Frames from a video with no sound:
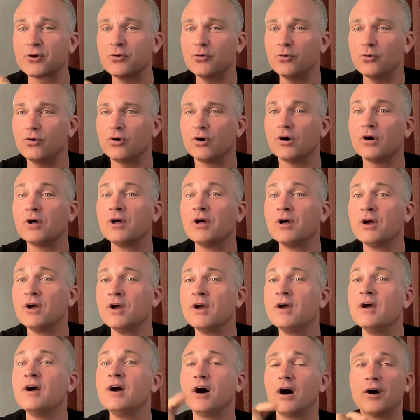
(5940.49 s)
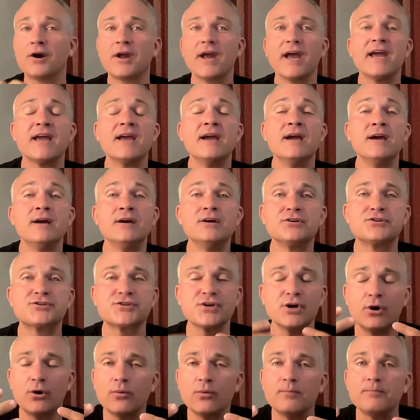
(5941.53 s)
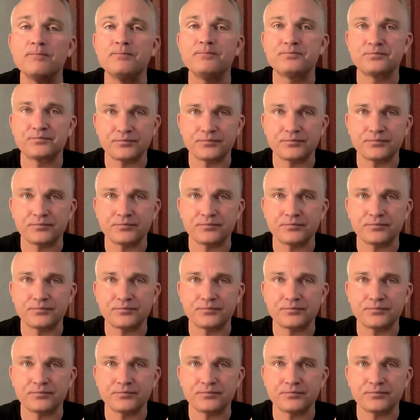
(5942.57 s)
cool. Okay, so